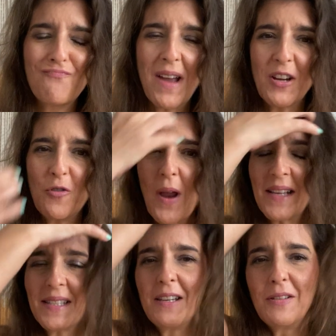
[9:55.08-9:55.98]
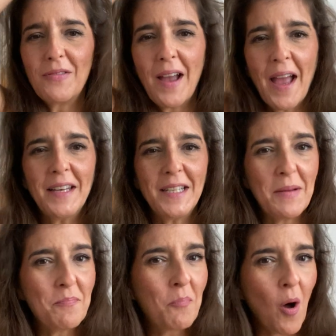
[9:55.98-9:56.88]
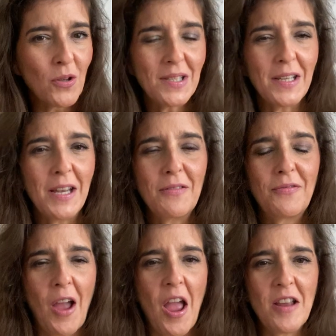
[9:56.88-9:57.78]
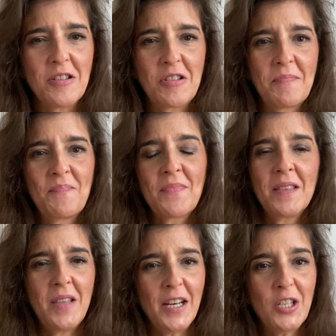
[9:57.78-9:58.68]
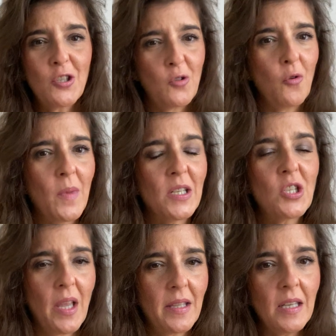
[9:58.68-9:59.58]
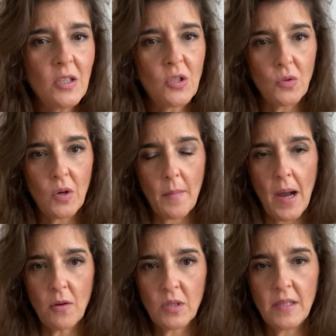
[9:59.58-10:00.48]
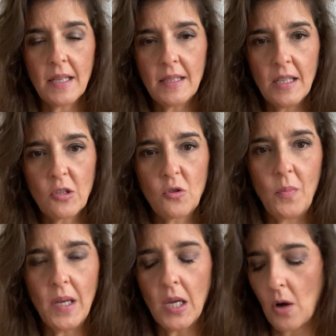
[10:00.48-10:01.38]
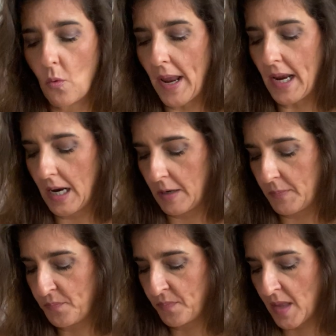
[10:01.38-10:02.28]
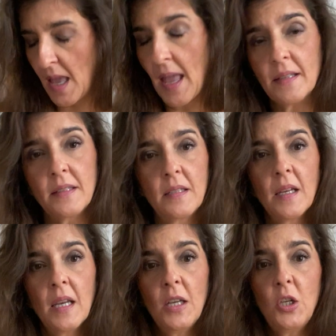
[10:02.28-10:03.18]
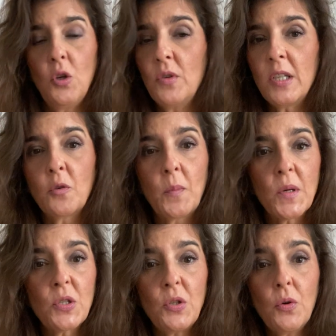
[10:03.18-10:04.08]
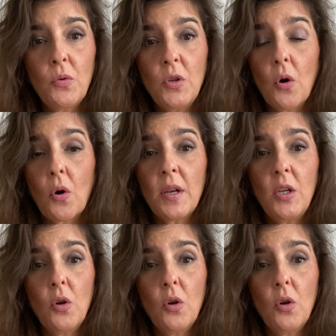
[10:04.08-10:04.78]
aggressive and impulsive and that is too much, that needs to come out, that needs to be awakened. And you need to pursue your